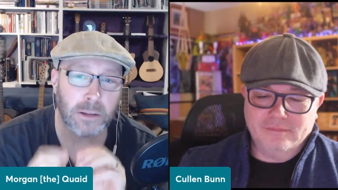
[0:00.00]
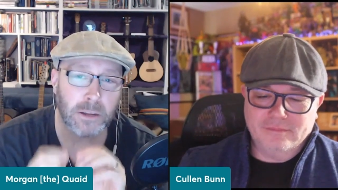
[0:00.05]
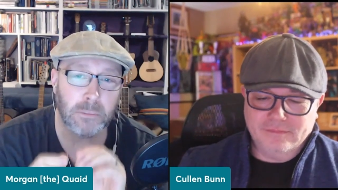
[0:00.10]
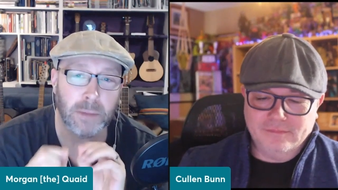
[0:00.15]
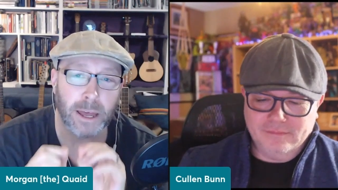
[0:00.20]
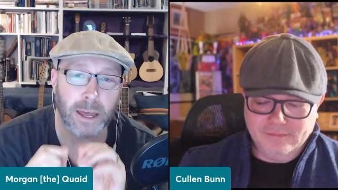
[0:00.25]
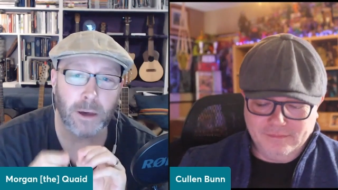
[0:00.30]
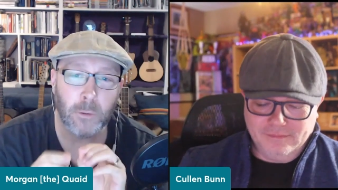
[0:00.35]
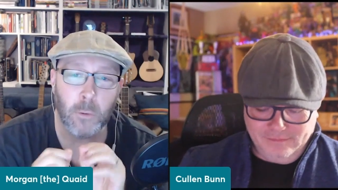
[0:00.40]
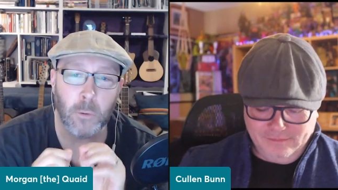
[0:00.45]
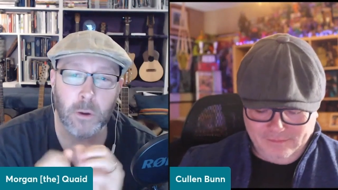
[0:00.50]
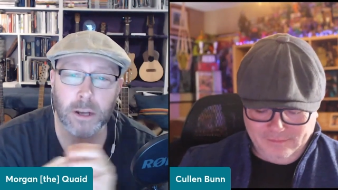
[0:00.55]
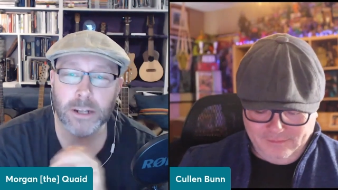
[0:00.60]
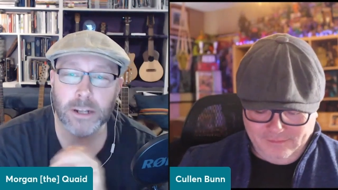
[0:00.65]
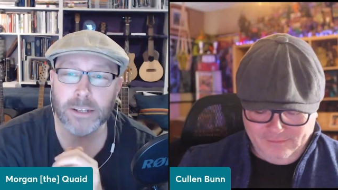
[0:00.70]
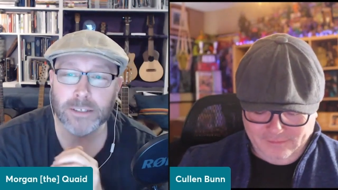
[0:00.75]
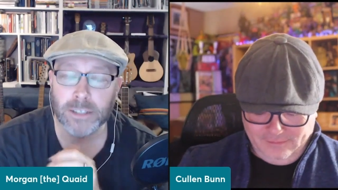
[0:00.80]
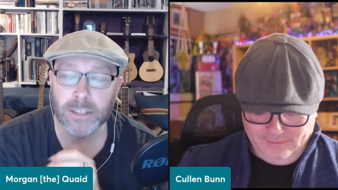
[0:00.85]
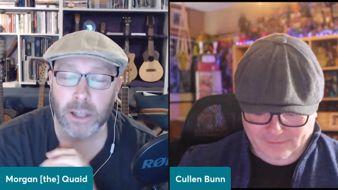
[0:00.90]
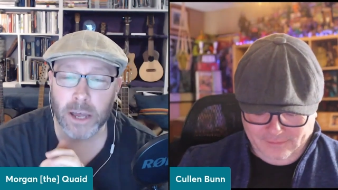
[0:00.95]
Speaker 1: about what
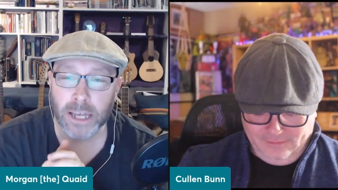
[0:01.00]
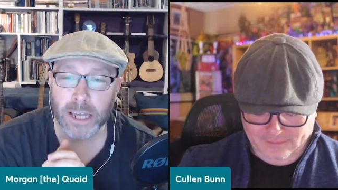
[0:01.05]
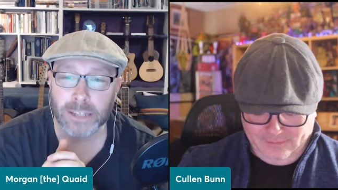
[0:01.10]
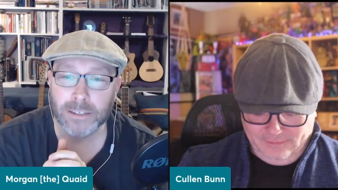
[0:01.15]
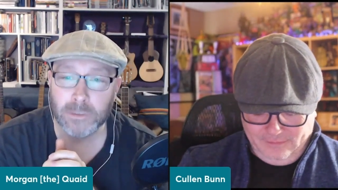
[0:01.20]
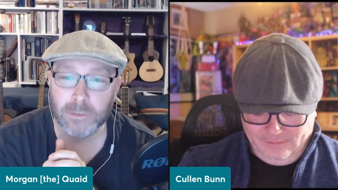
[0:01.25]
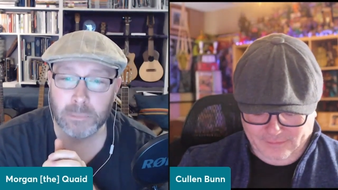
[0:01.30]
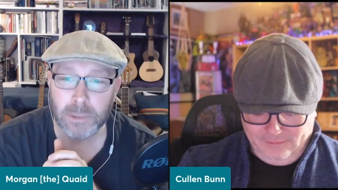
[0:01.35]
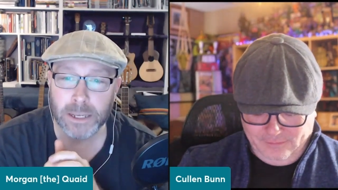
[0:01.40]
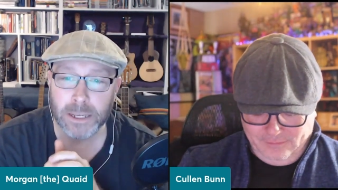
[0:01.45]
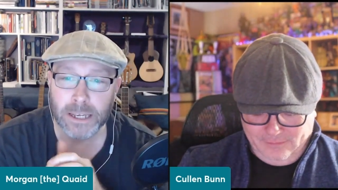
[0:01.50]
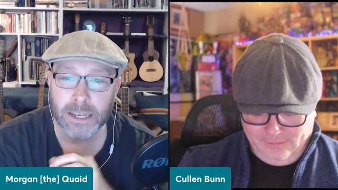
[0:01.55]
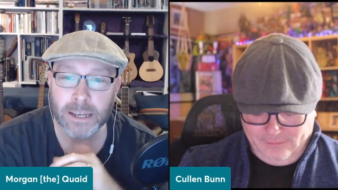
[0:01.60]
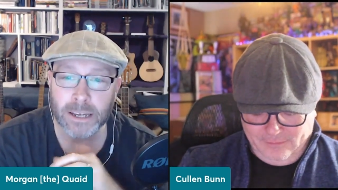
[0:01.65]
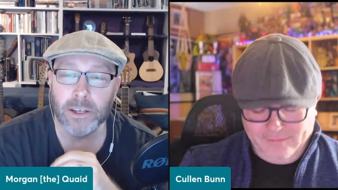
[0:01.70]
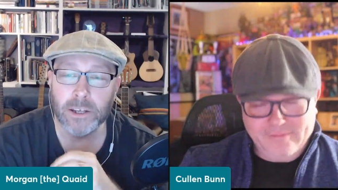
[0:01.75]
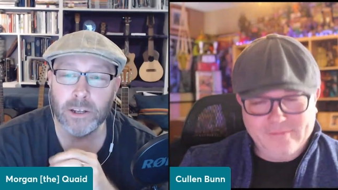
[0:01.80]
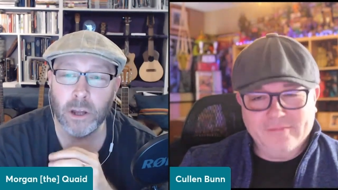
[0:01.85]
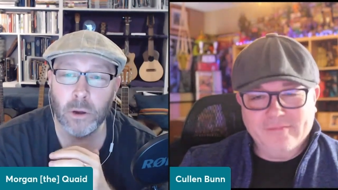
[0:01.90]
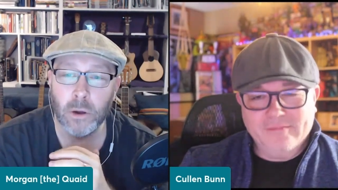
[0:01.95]
it is like to
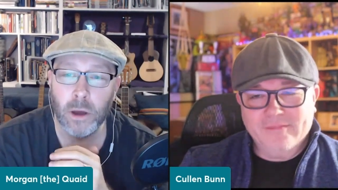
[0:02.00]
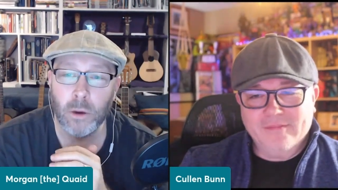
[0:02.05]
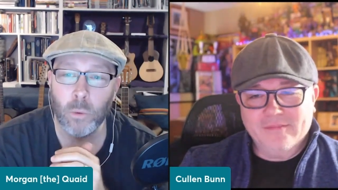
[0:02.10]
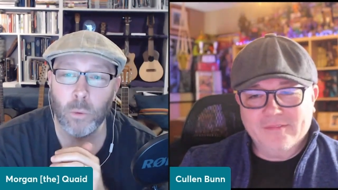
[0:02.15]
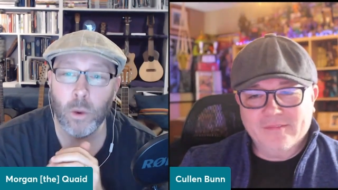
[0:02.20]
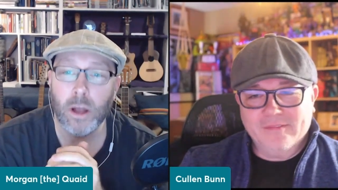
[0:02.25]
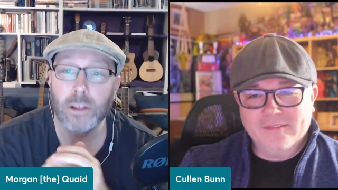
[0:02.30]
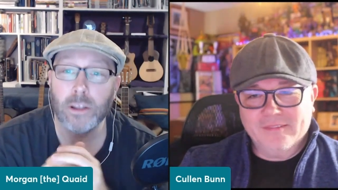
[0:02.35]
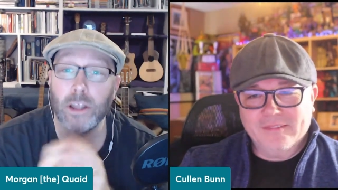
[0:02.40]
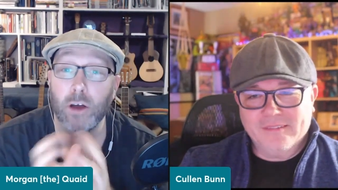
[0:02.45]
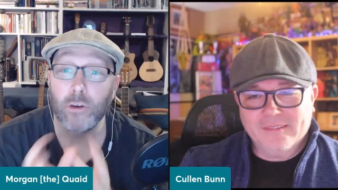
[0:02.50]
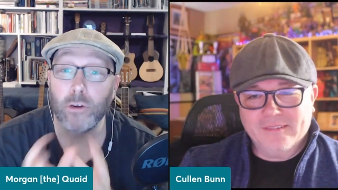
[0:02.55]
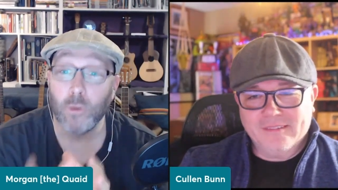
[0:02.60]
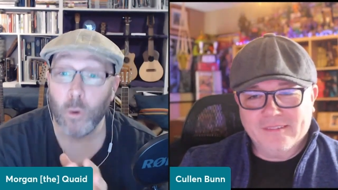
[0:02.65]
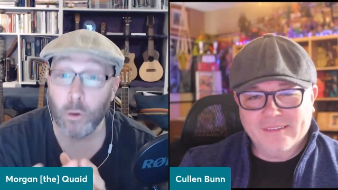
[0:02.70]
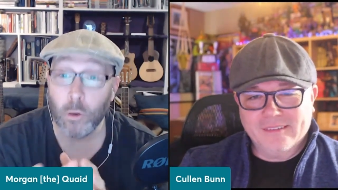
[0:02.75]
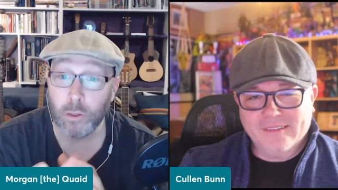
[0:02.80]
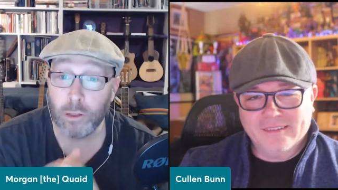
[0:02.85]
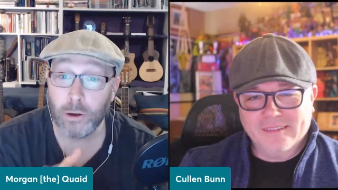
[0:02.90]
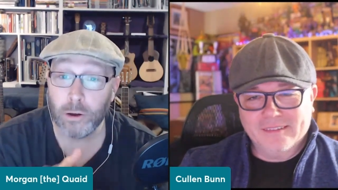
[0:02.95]
be, you know, a well-known
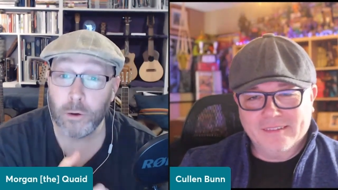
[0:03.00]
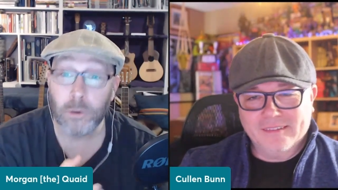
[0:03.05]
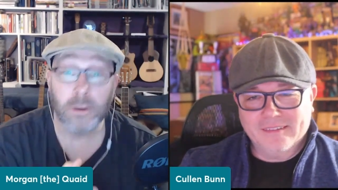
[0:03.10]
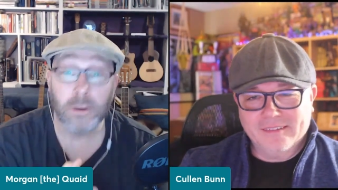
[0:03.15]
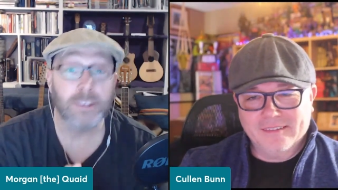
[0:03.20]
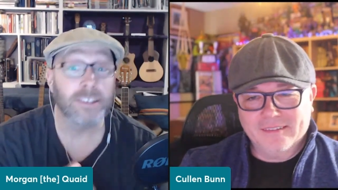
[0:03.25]
author or a